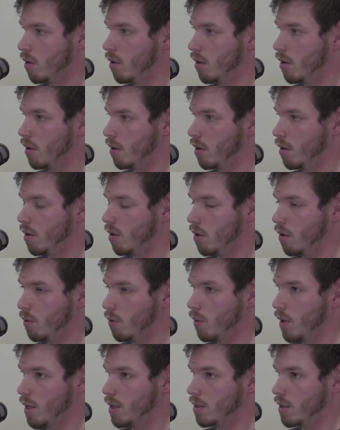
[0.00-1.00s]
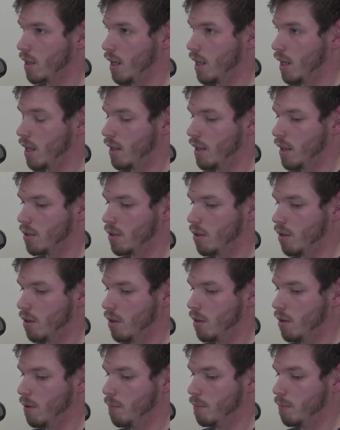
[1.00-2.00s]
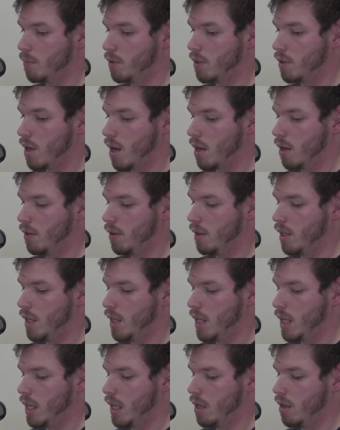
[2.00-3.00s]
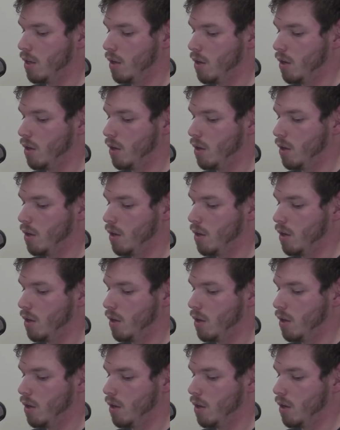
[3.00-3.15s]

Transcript: on a Wednesday, and that's going to start in the